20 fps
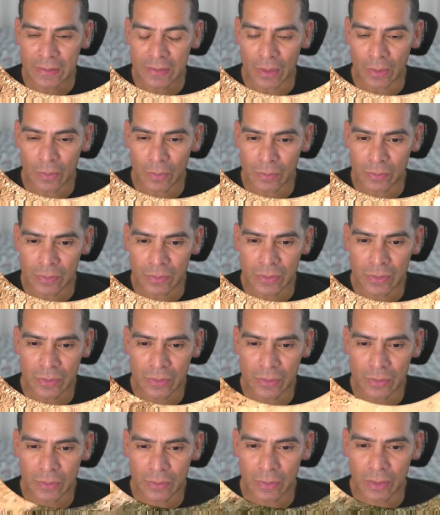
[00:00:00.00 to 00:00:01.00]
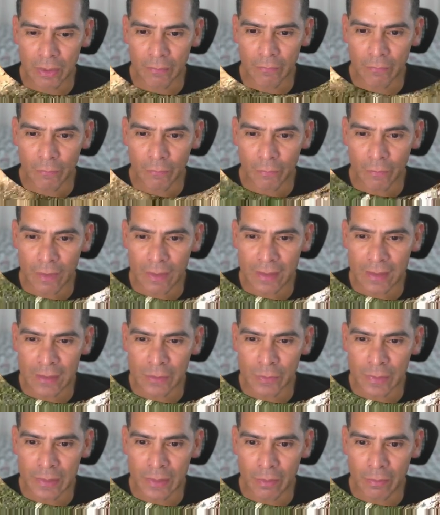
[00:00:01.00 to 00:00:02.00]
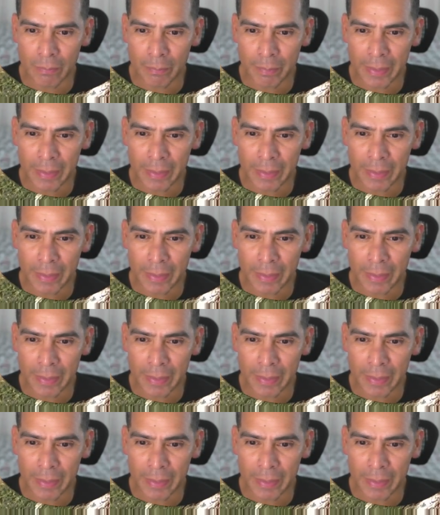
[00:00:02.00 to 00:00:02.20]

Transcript: don't do up front is we don't